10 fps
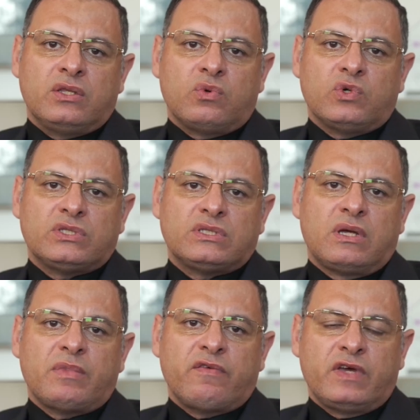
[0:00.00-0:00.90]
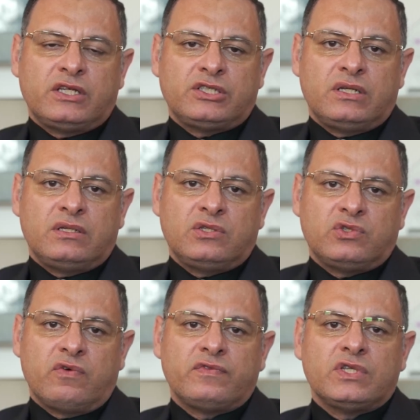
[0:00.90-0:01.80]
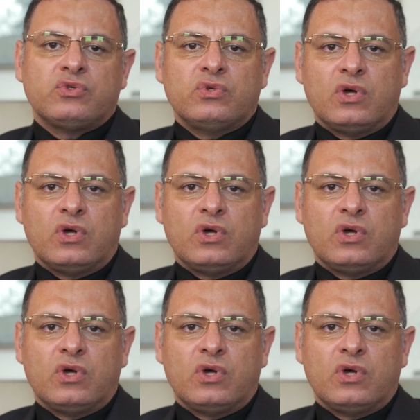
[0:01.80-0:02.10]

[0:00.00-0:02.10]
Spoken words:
There was some infection, soft tissue